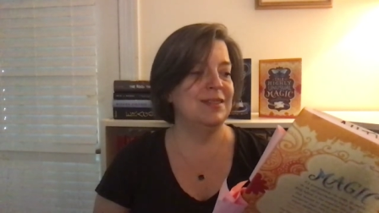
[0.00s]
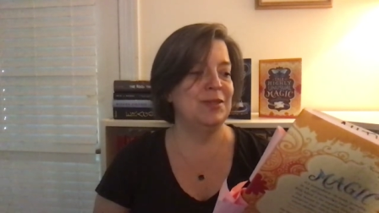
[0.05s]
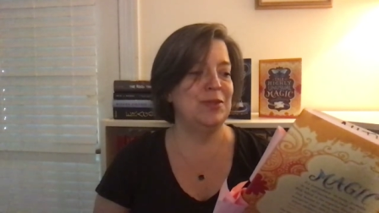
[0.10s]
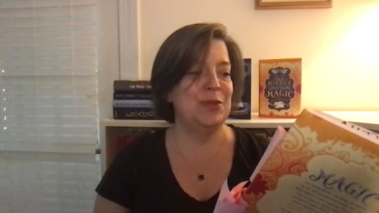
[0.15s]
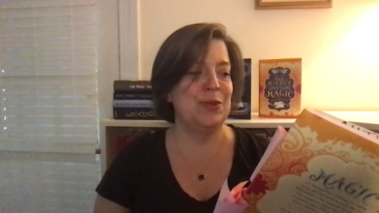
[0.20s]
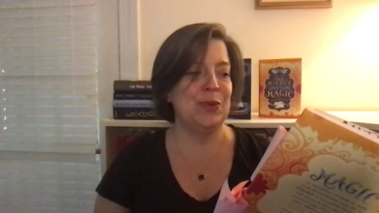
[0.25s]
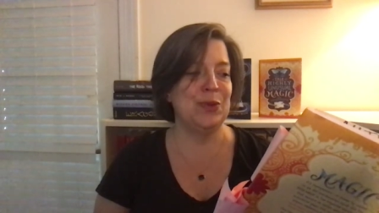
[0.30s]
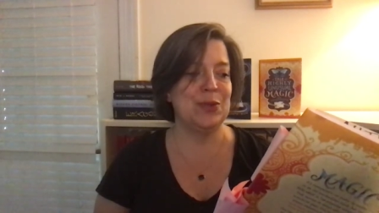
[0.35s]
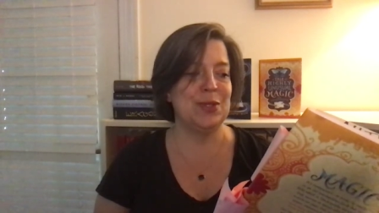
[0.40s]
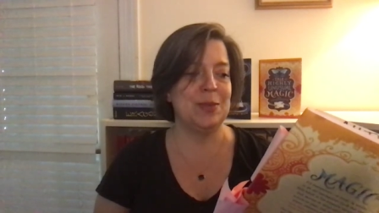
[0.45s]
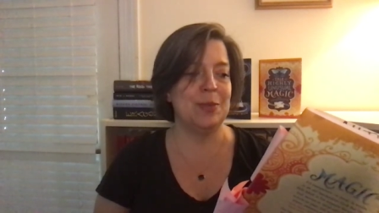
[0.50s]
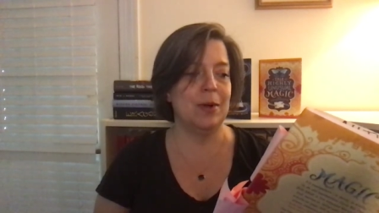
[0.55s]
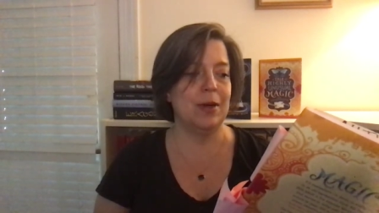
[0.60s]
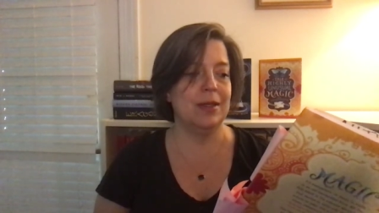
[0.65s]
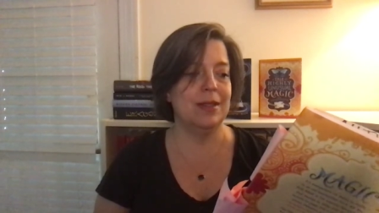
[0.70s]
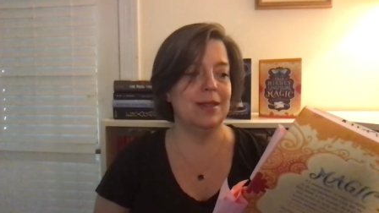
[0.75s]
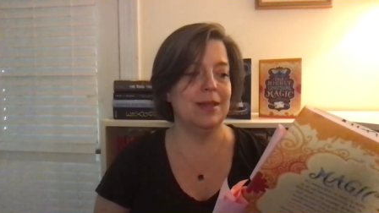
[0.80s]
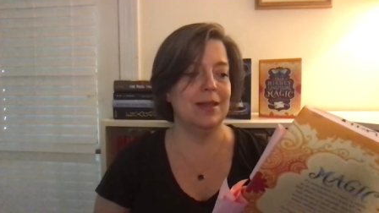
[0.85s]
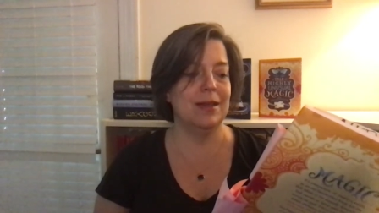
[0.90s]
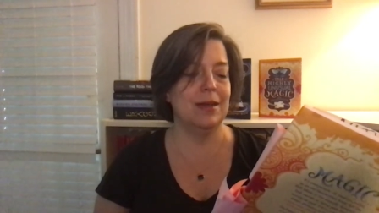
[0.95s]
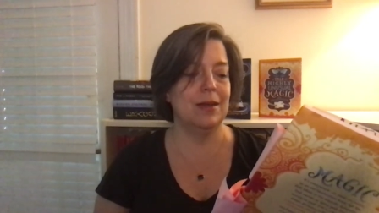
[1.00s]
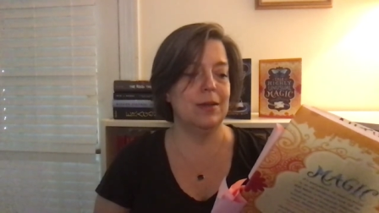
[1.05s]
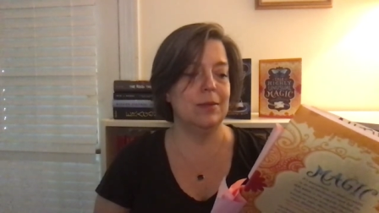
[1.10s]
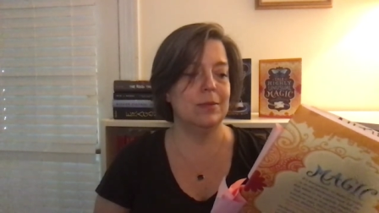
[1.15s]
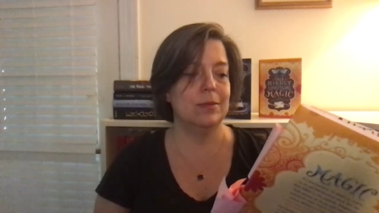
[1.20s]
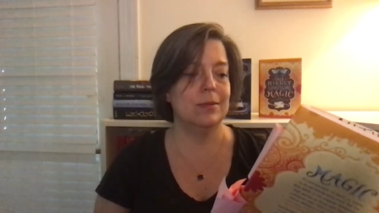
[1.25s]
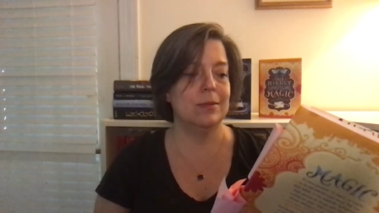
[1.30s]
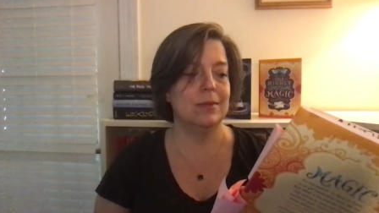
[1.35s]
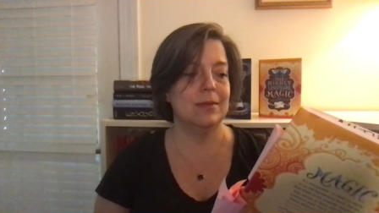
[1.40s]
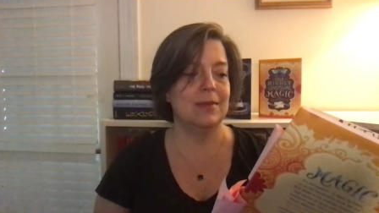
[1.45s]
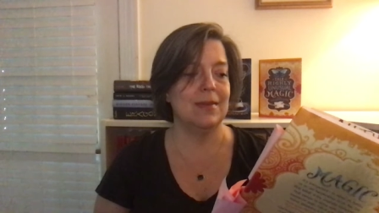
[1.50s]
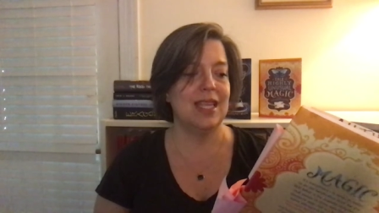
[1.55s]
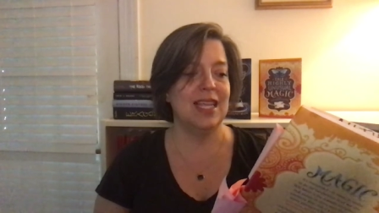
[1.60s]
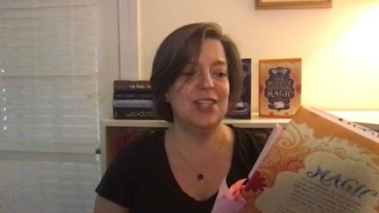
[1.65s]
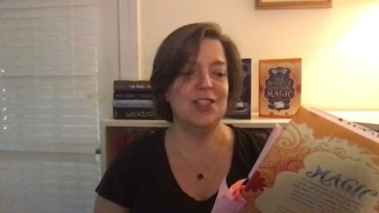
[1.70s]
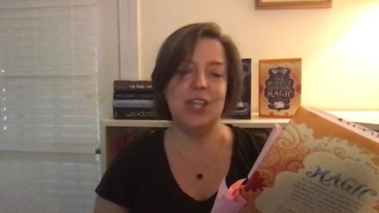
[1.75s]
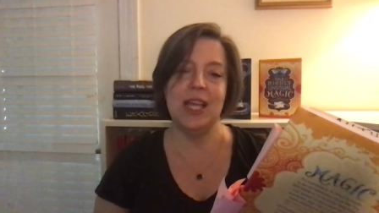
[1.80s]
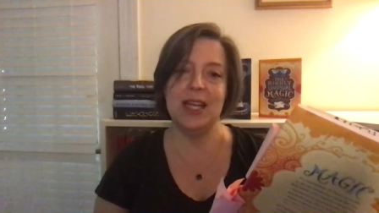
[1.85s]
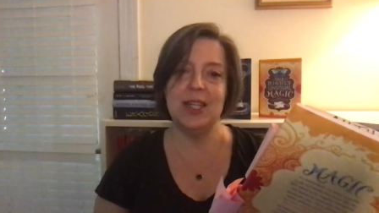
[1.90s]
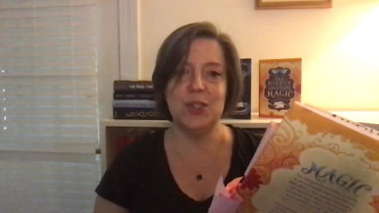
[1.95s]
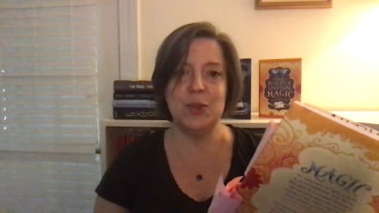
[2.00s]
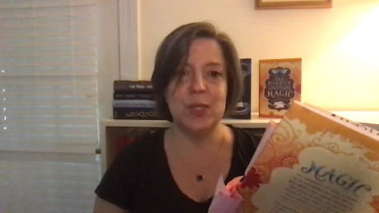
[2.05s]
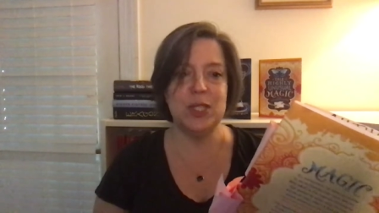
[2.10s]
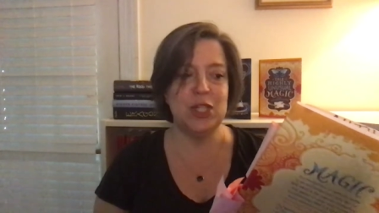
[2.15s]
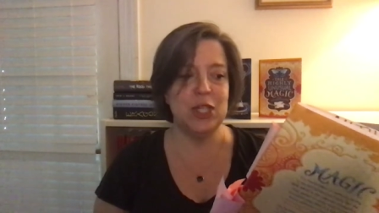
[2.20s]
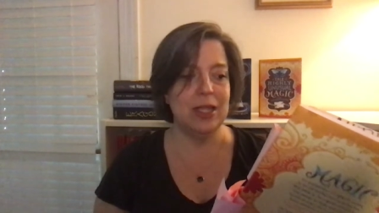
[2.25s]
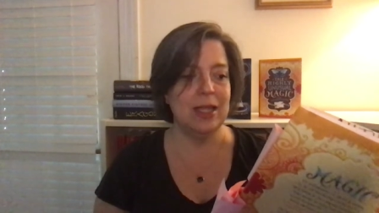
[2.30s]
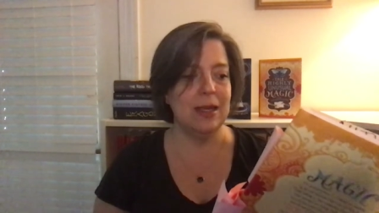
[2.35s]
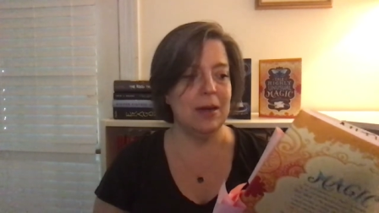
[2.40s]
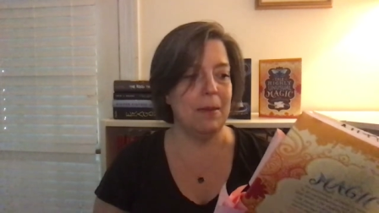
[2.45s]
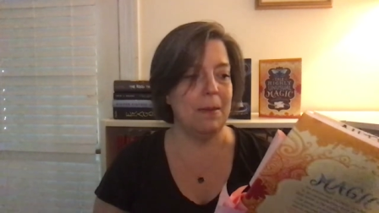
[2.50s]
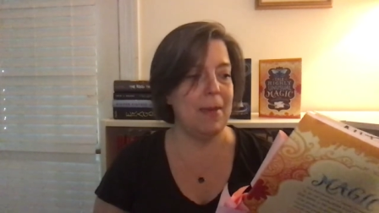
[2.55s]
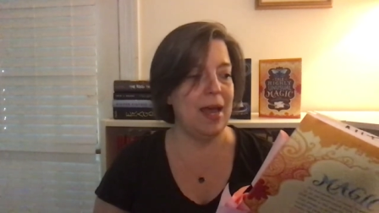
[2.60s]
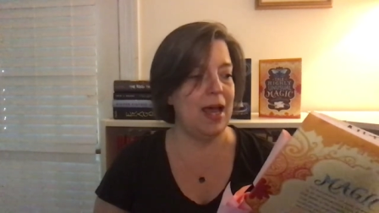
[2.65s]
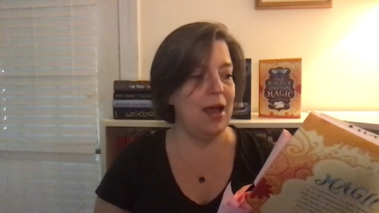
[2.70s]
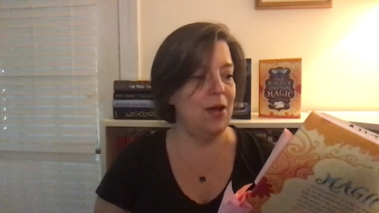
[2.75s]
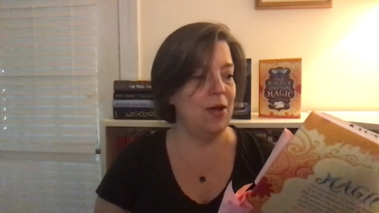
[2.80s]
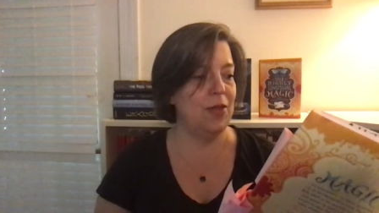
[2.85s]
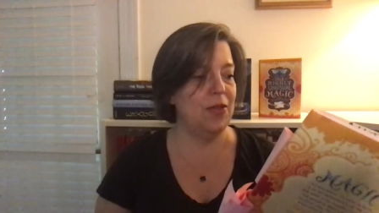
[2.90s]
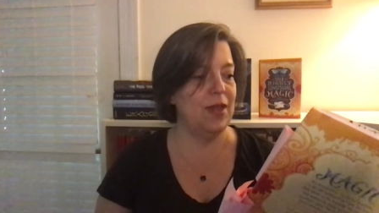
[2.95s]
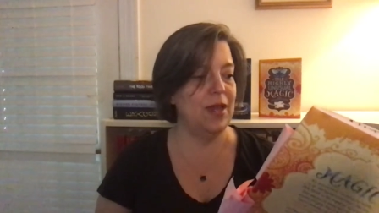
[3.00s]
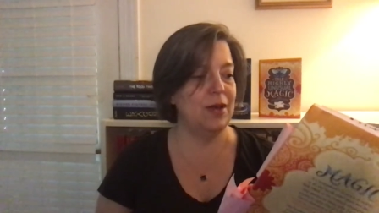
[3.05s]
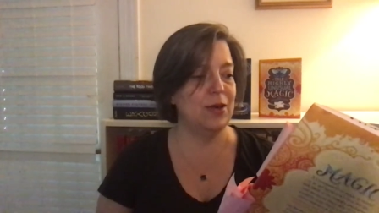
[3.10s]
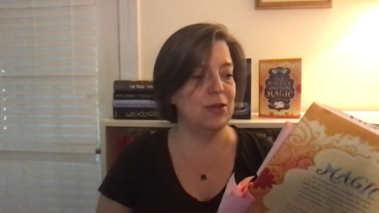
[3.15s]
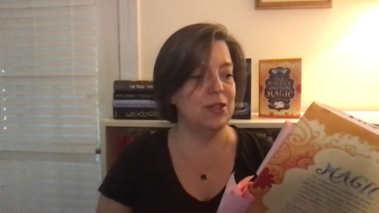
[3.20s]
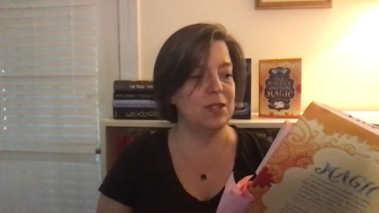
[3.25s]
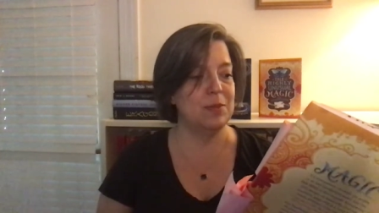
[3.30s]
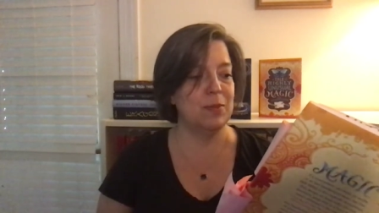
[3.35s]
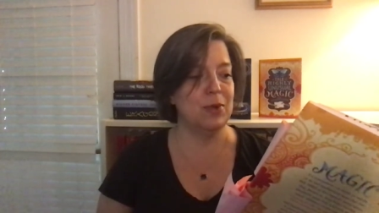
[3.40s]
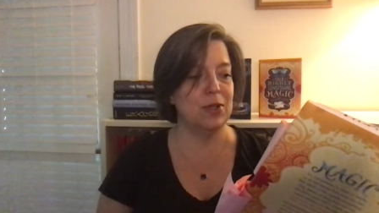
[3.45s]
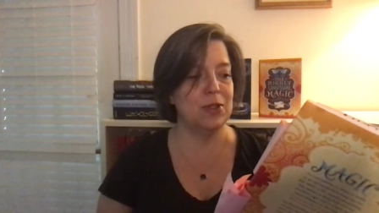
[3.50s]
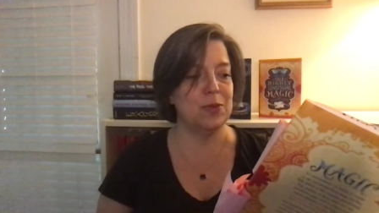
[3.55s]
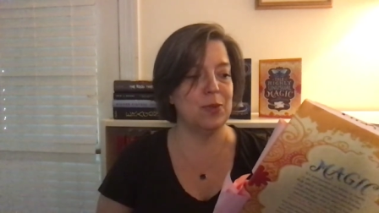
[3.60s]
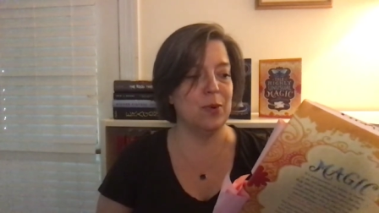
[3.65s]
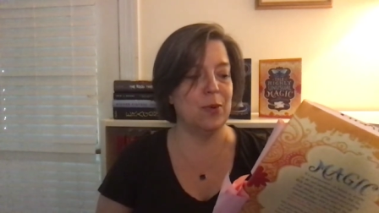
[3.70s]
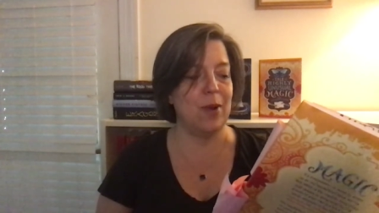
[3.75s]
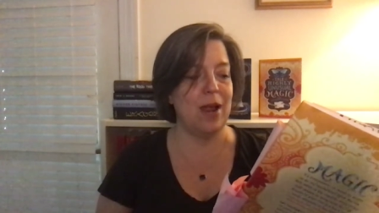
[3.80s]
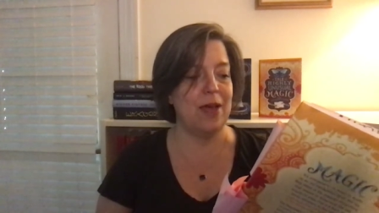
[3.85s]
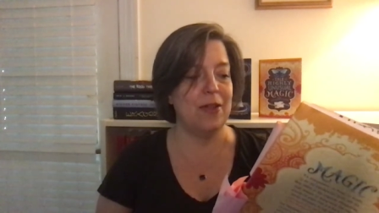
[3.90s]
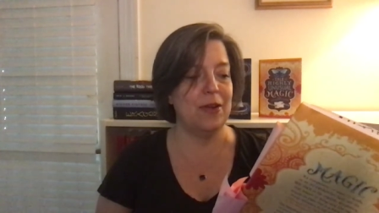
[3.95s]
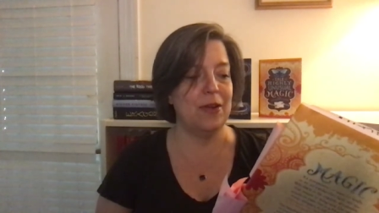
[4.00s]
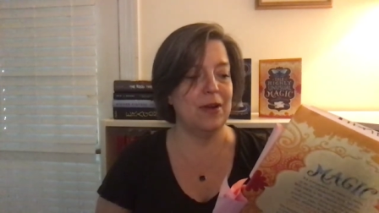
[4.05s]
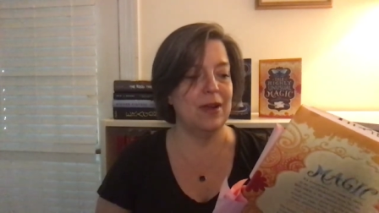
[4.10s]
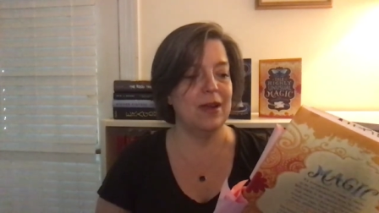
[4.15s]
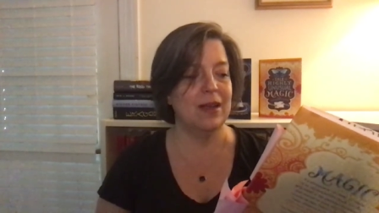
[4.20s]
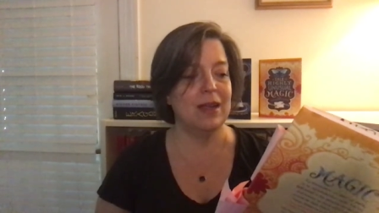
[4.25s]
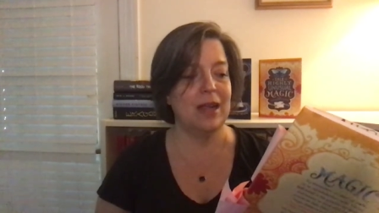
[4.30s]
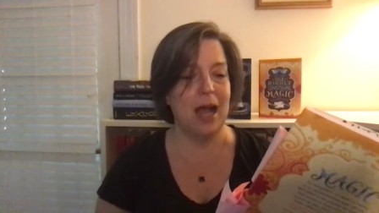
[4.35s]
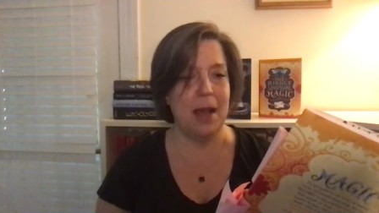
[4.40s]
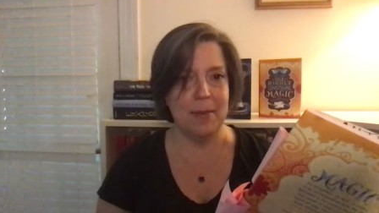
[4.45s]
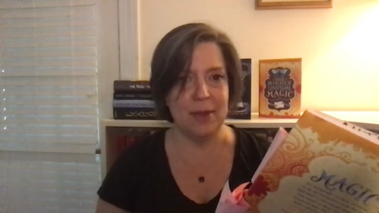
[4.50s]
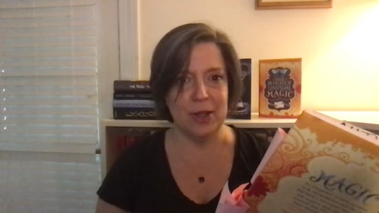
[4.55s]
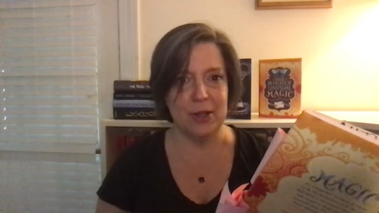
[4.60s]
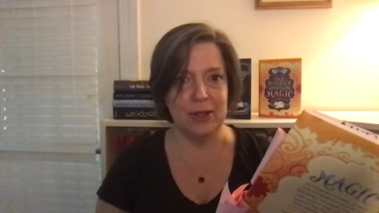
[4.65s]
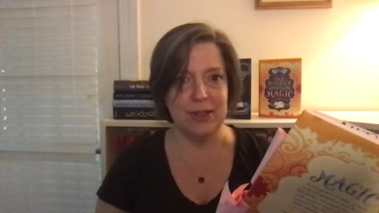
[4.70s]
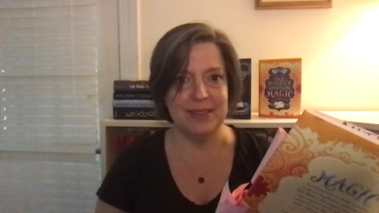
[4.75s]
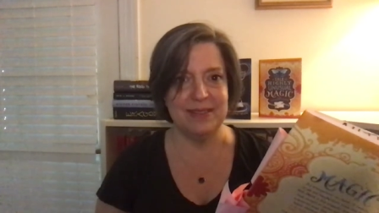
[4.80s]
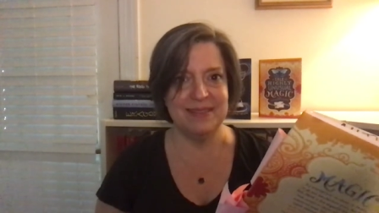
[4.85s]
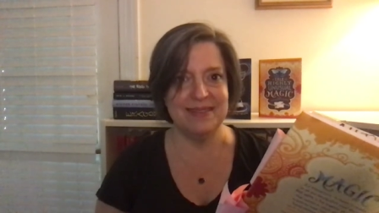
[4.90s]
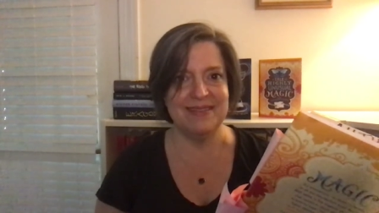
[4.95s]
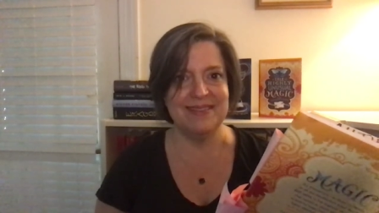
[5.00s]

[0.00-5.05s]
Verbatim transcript: Doodle smirked a little. She had a twitchy little mouth, and her smirks were rather comical.